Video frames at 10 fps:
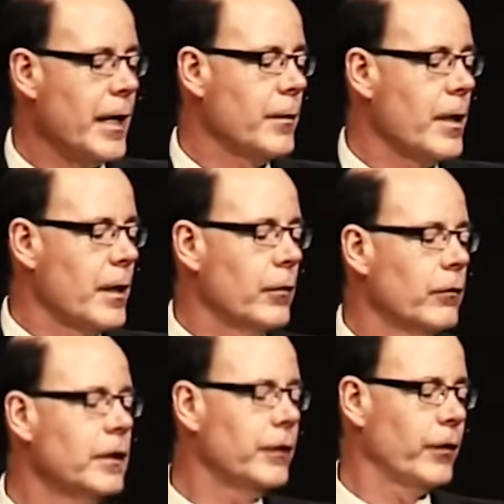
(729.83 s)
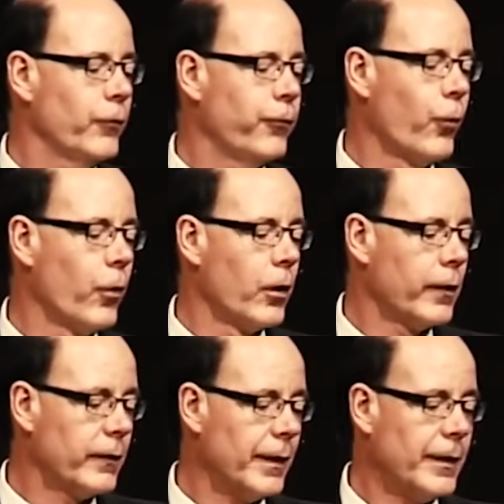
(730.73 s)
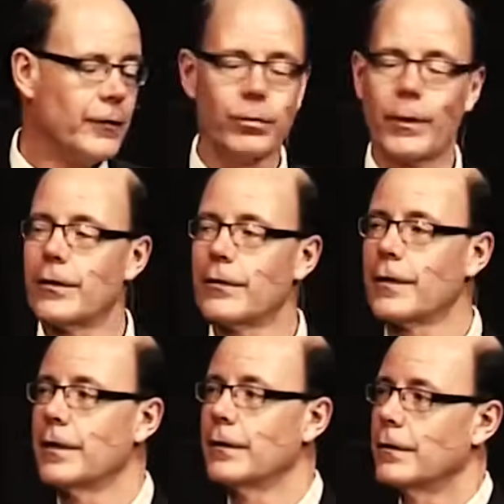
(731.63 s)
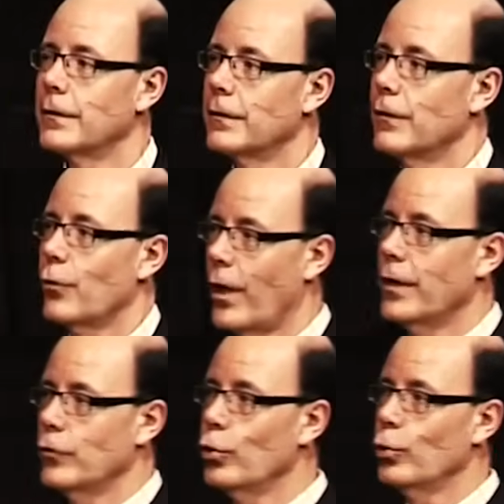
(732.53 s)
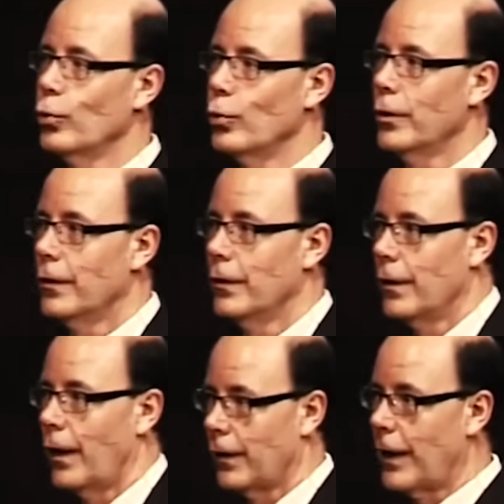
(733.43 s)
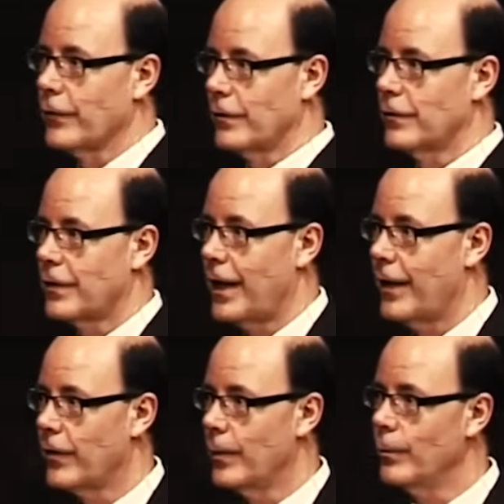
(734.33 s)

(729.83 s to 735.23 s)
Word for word: and living for things rather than the one who allows us to have them.